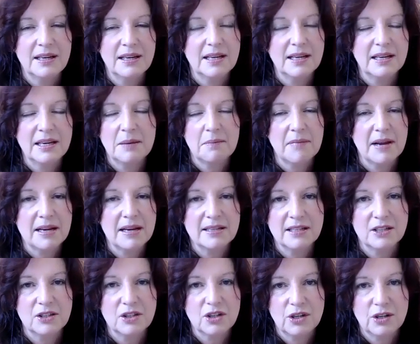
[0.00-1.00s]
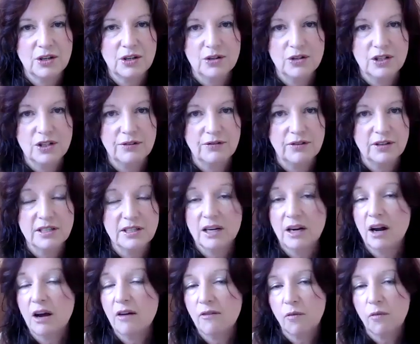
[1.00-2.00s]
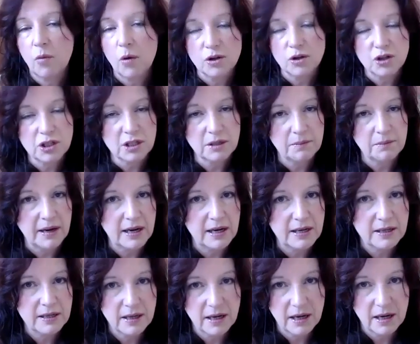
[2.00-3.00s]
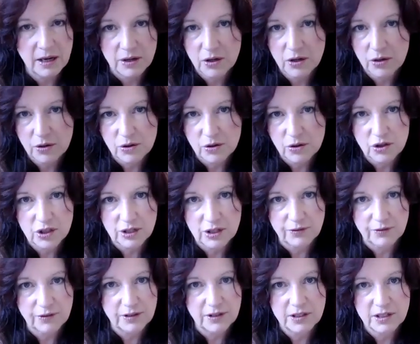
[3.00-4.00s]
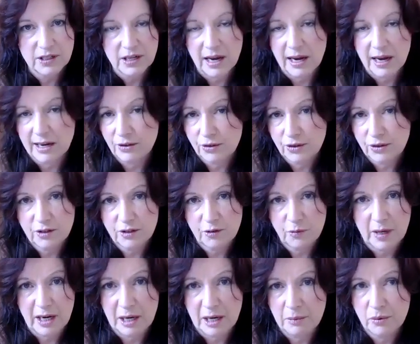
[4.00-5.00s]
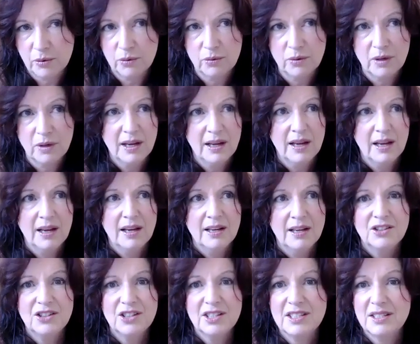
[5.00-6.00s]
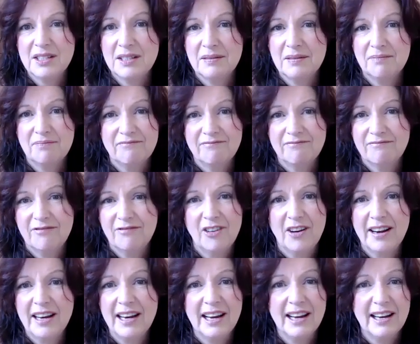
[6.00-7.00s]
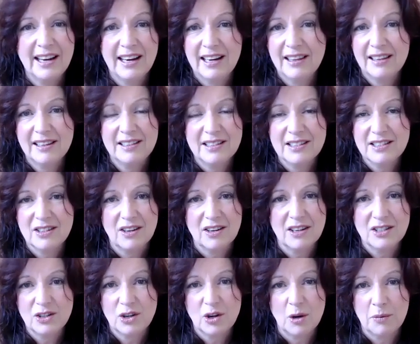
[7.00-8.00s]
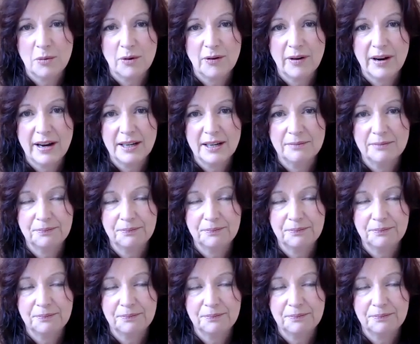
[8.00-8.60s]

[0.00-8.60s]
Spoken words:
can make such a huge difference, and I've watched it make a huge difference to hundreds of people, just finding out how they're designed to operate.